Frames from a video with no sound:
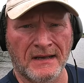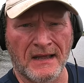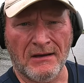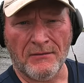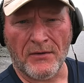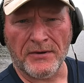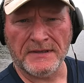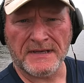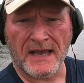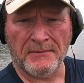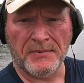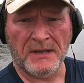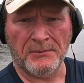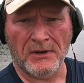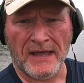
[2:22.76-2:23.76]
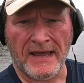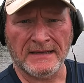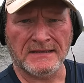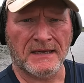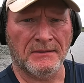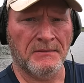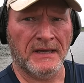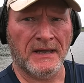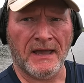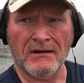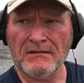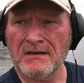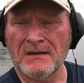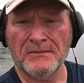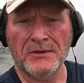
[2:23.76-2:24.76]
And I've always got people asking me,
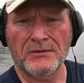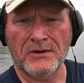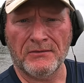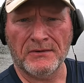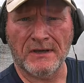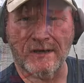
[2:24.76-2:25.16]
how come you don't